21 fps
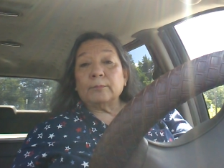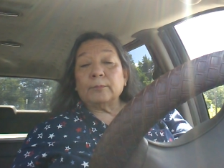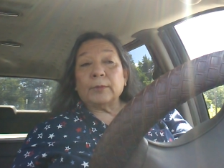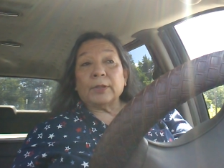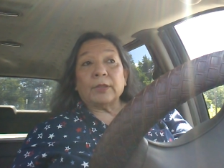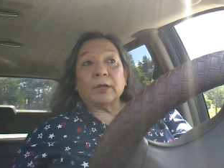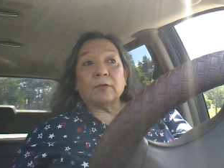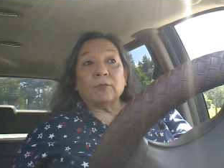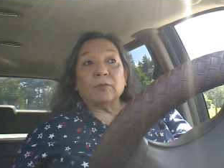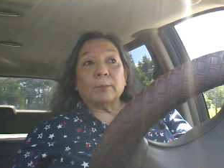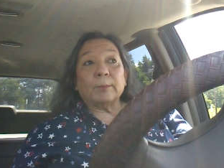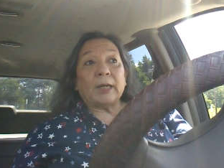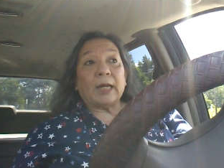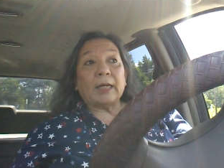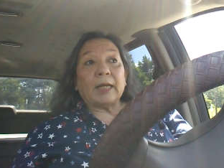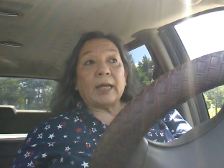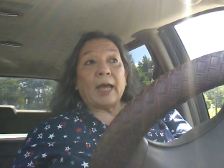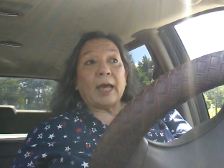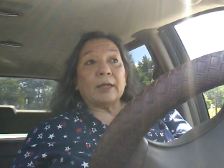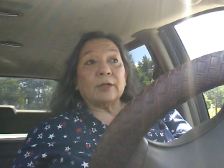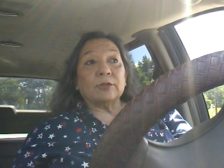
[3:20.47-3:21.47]
With
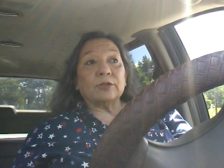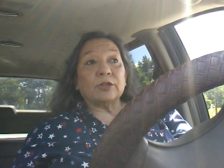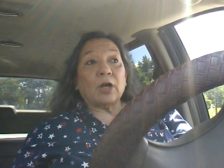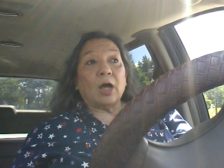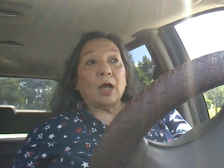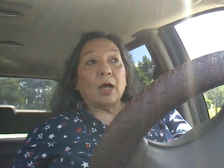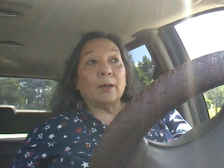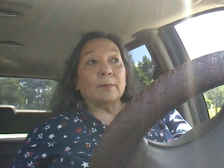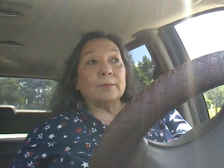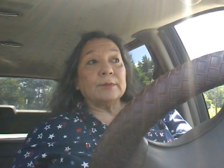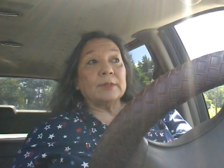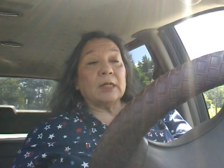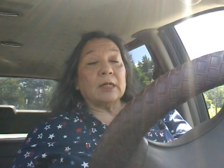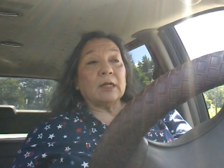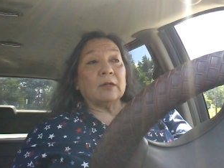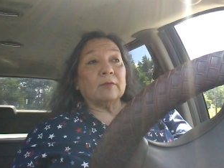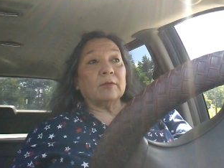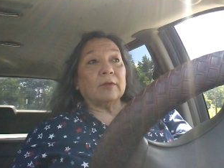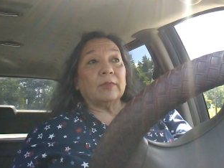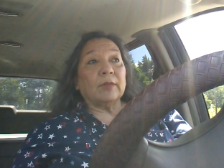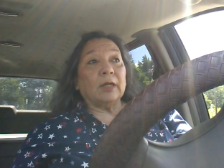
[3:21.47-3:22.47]
everybody out of jobs and
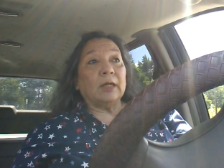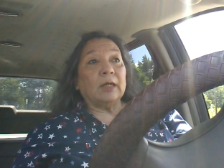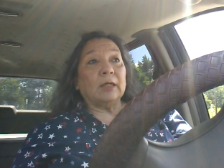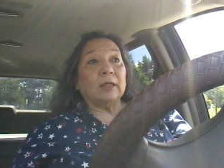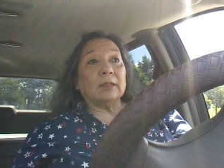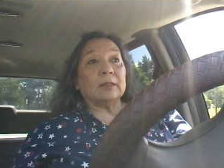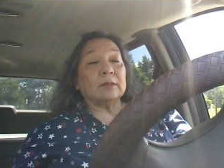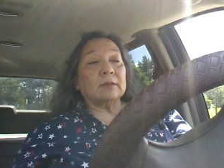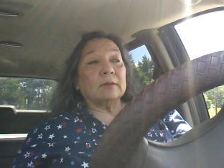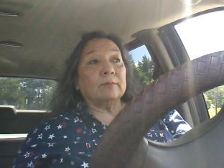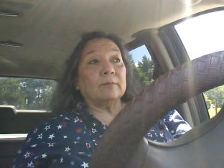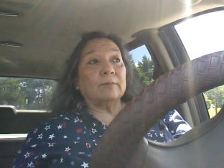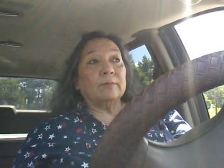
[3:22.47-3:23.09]
everything, and